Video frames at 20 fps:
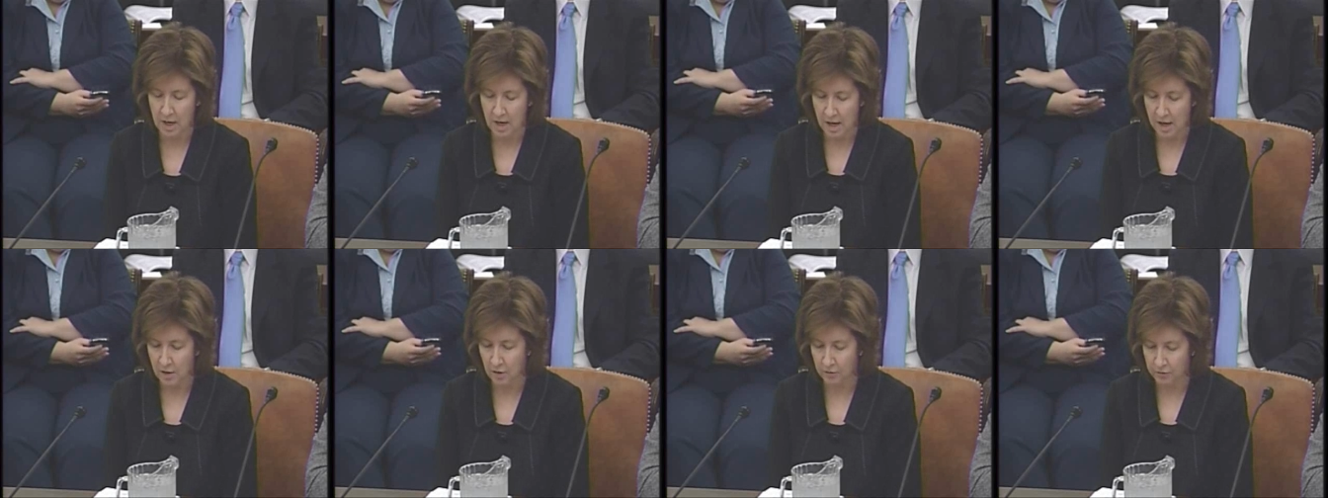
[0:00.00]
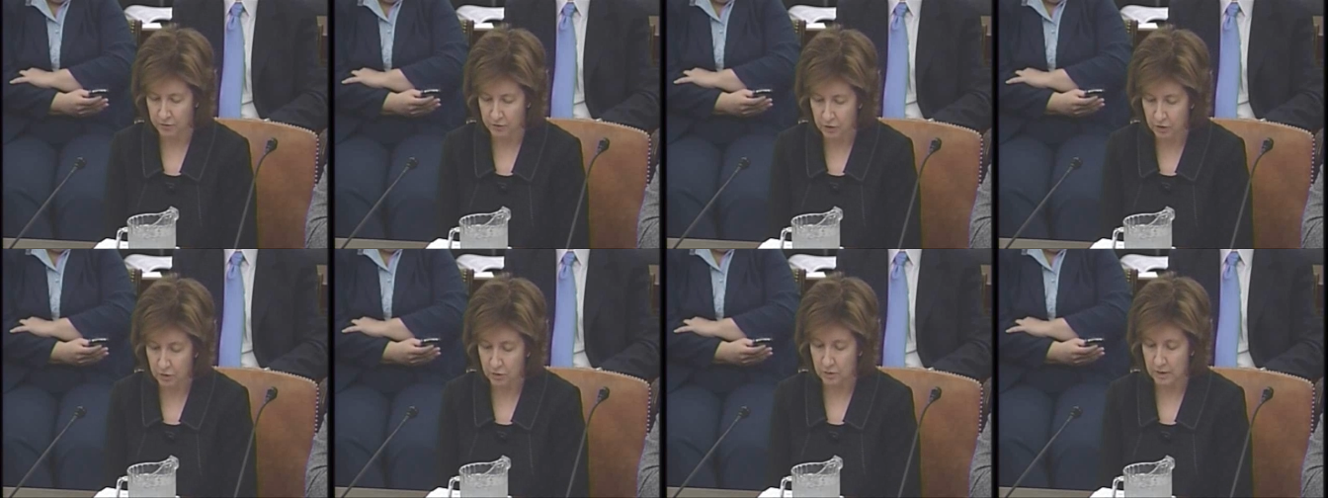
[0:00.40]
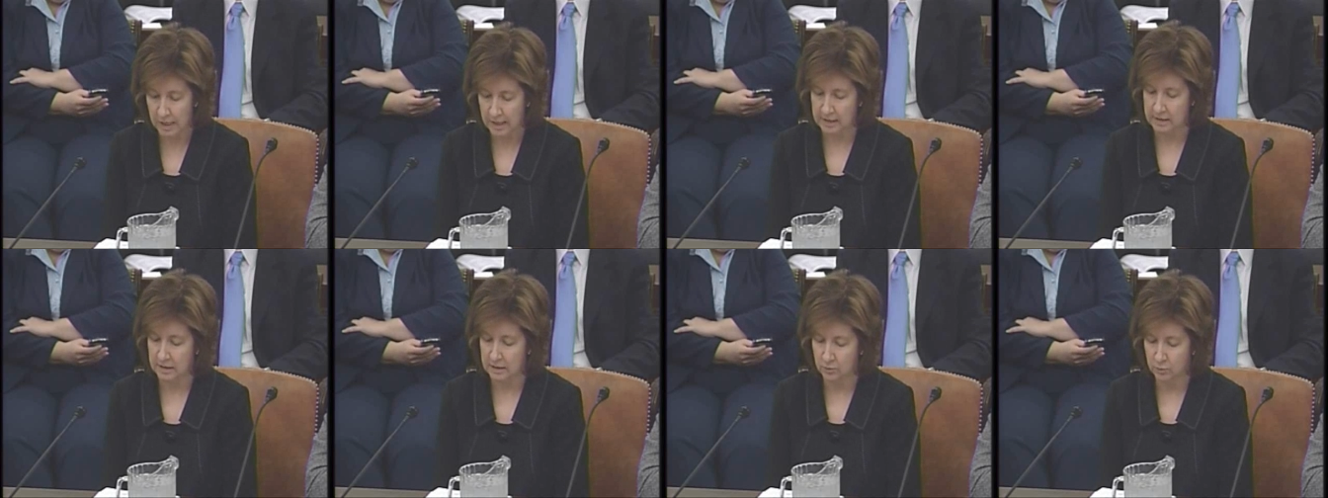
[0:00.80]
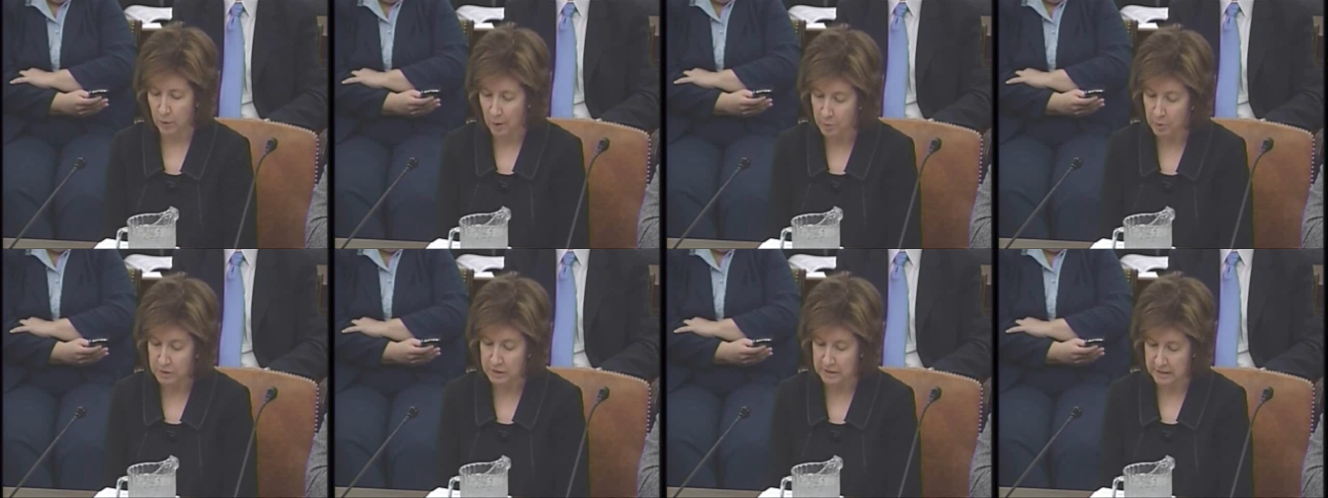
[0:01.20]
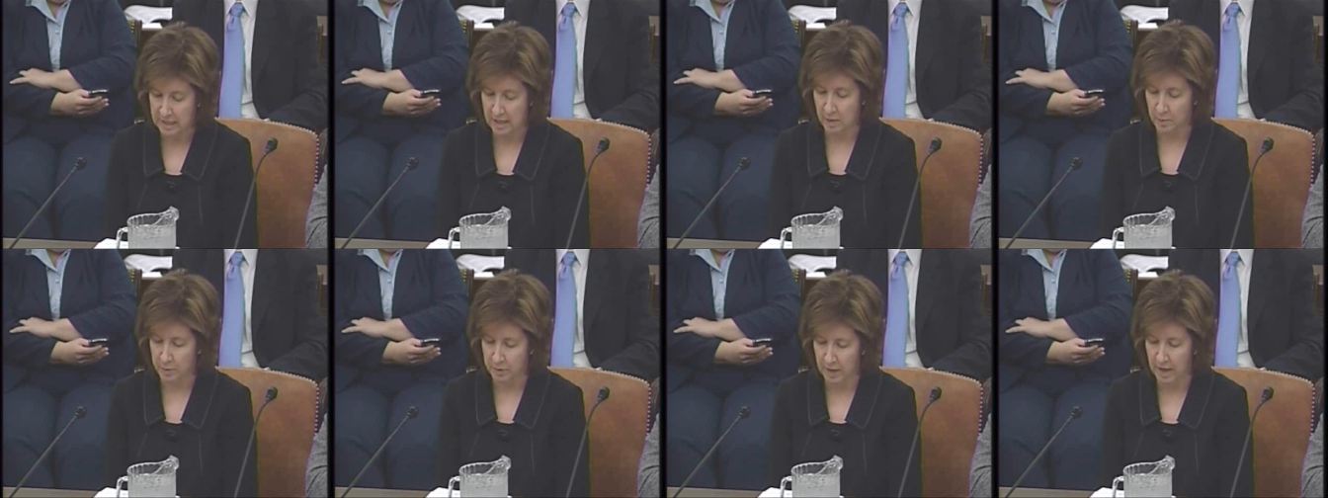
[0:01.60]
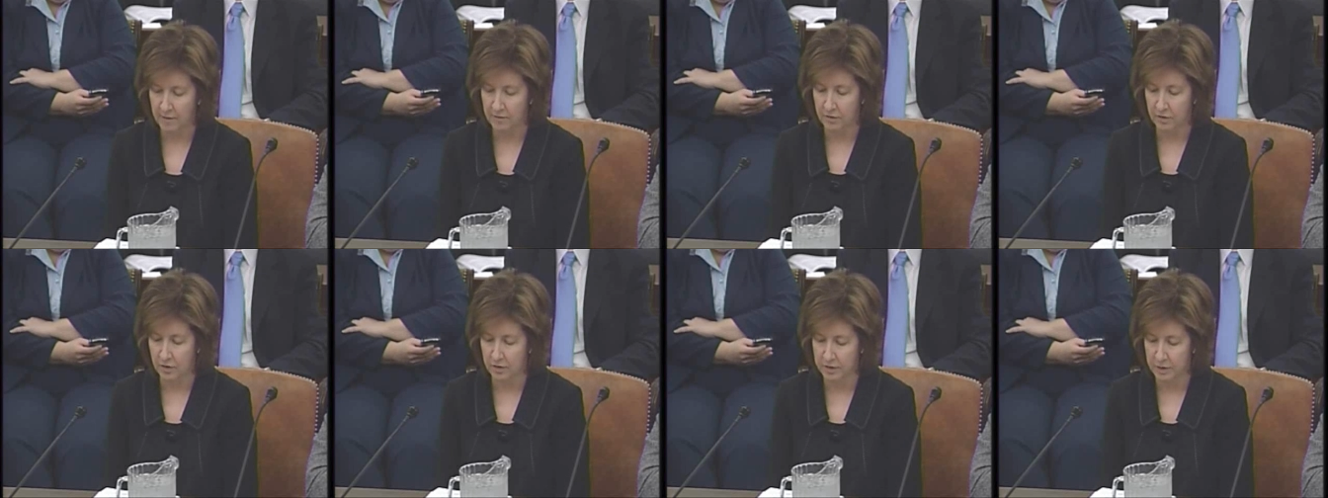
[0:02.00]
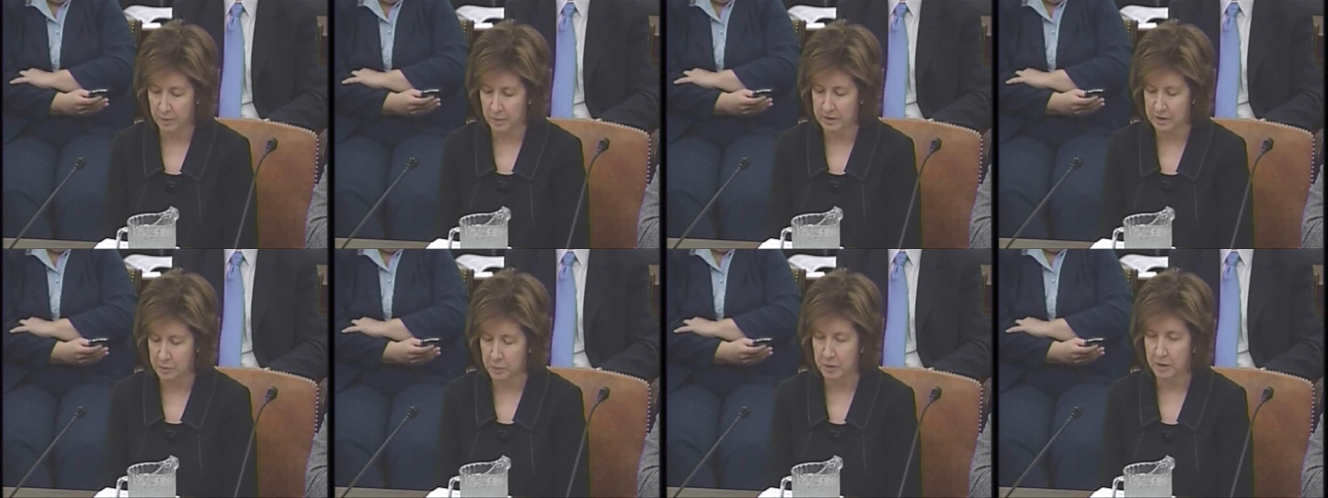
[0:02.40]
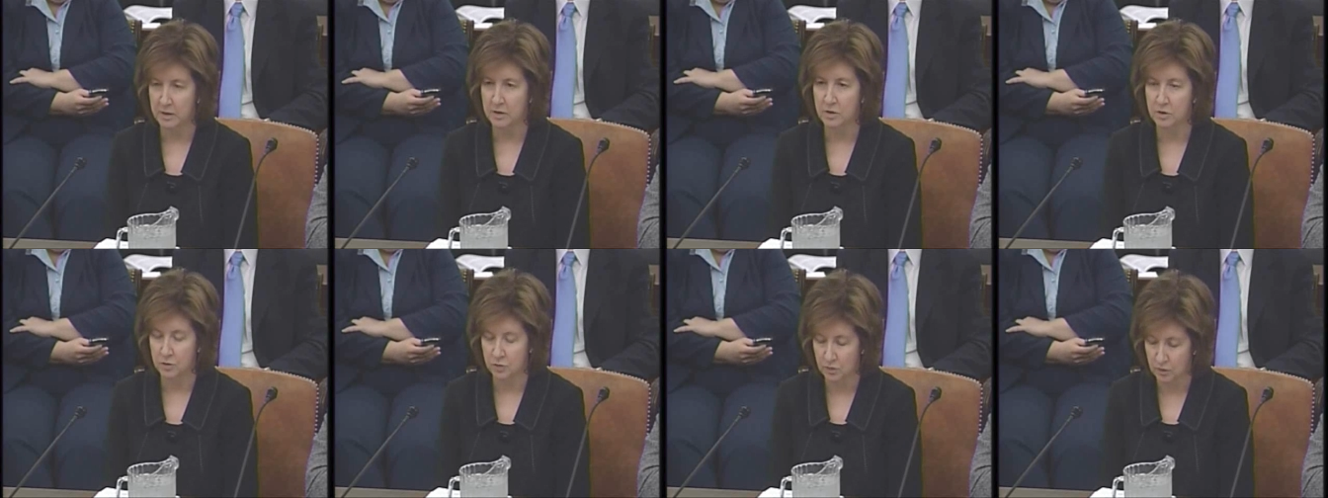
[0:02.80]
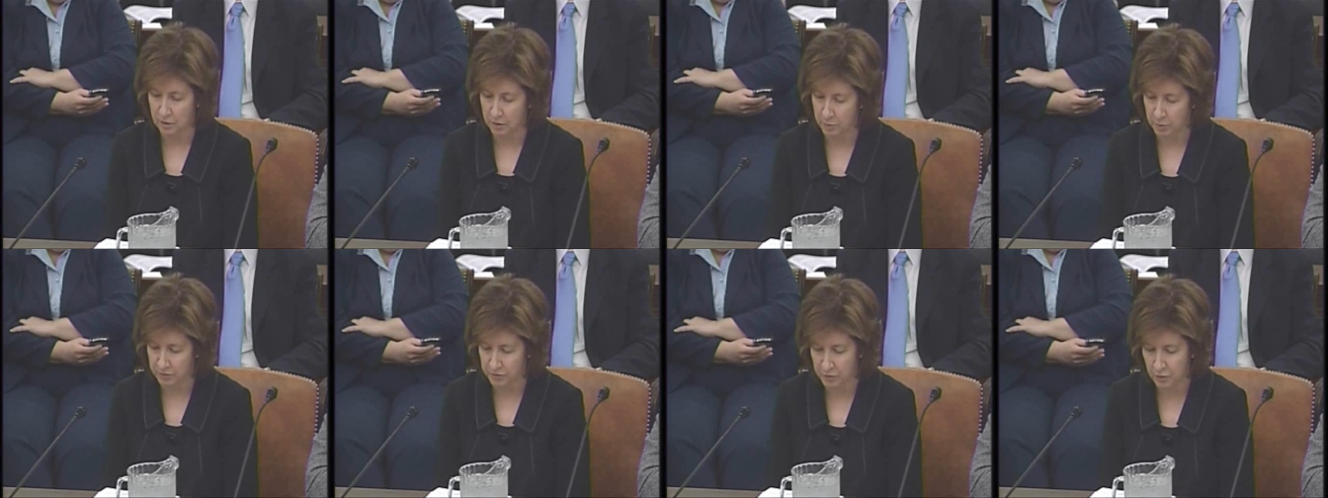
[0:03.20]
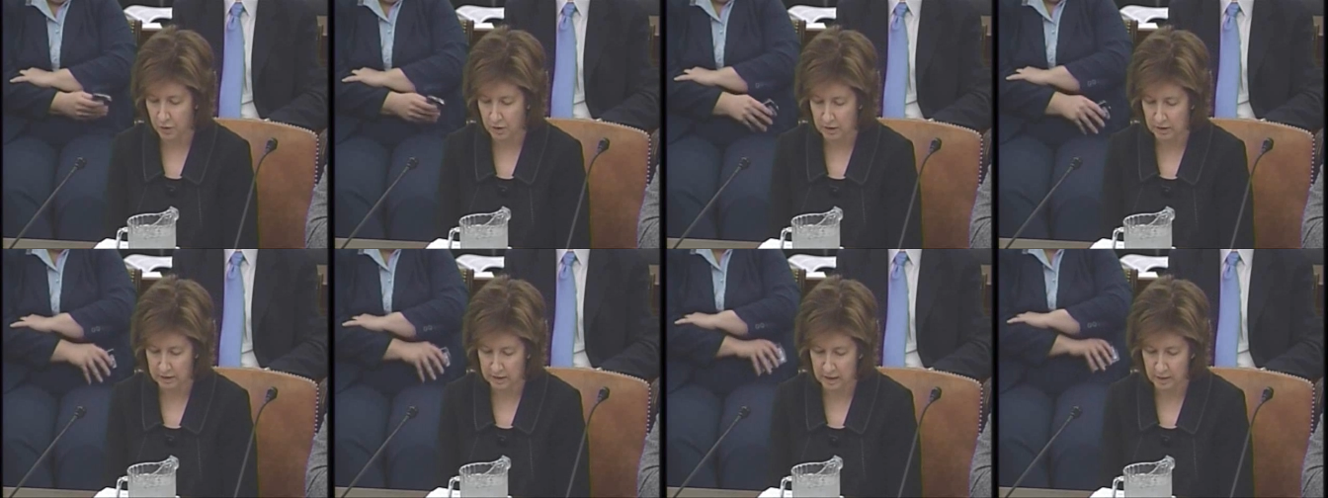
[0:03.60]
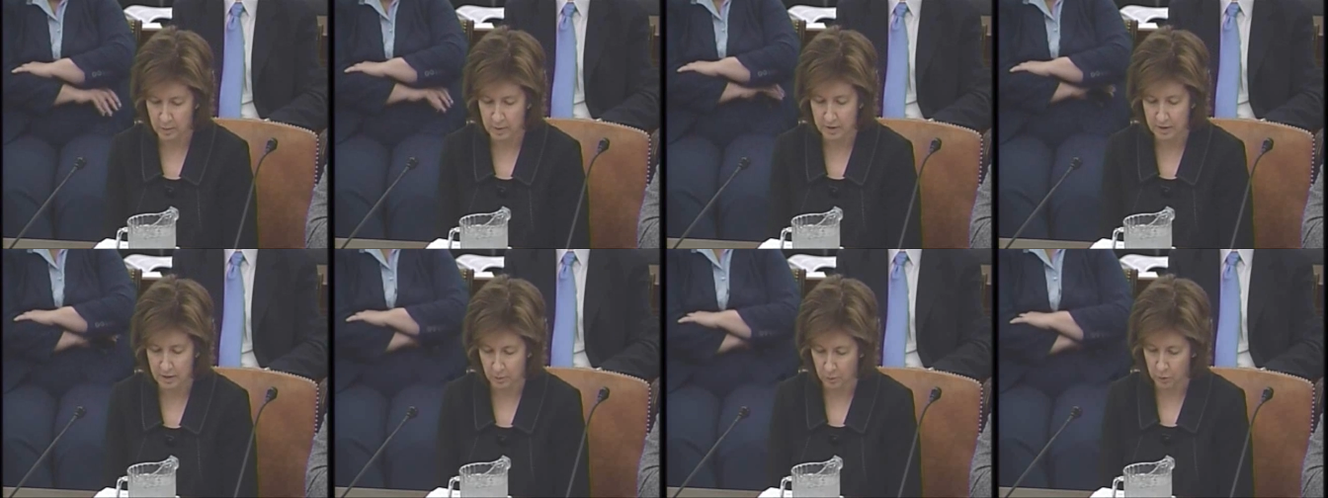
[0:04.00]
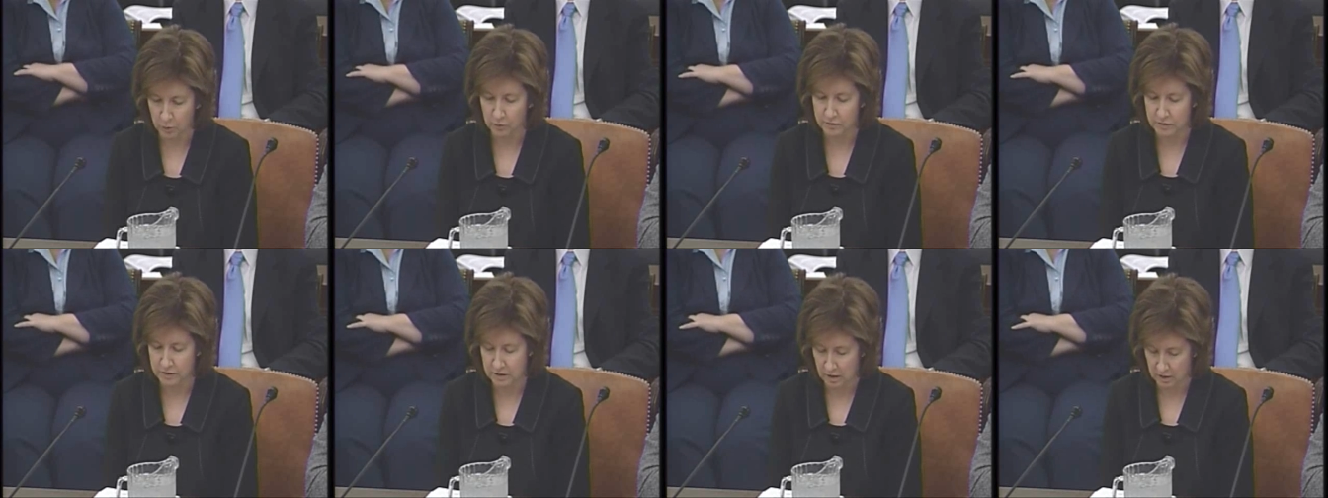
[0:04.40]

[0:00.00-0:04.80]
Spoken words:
and are viewed as a rubber stamp level that must be endured before a claimant moves